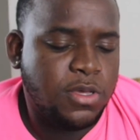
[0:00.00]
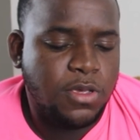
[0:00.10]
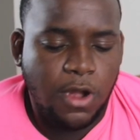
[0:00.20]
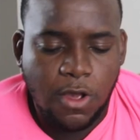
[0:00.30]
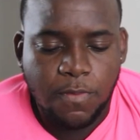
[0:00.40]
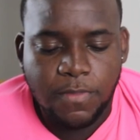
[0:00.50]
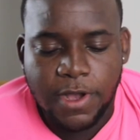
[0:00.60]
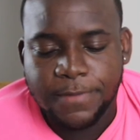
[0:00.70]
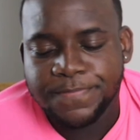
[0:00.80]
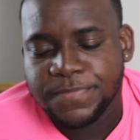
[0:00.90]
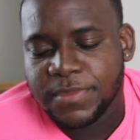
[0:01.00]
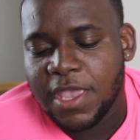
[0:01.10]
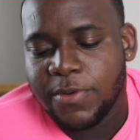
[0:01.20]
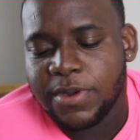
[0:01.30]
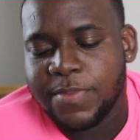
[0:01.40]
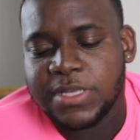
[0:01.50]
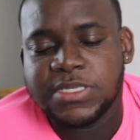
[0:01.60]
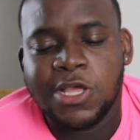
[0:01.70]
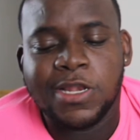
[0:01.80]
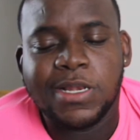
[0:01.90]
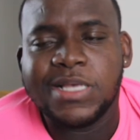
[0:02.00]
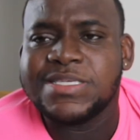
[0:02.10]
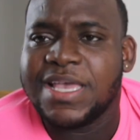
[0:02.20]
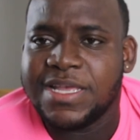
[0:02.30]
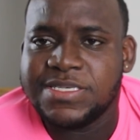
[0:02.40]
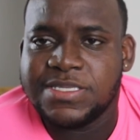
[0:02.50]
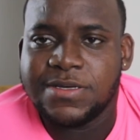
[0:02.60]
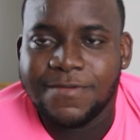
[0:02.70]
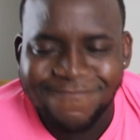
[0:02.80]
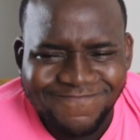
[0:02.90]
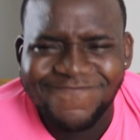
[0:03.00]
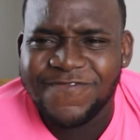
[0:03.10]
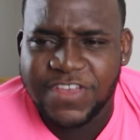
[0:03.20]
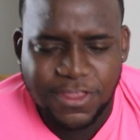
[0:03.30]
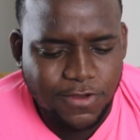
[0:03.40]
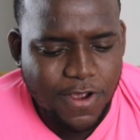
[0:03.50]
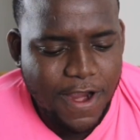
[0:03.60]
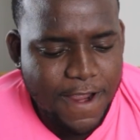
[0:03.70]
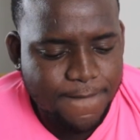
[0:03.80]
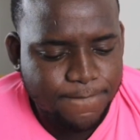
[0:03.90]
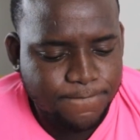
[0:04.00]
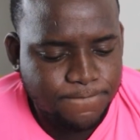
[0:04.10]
You know. But yeah, with that being said, let's get into the video. All right.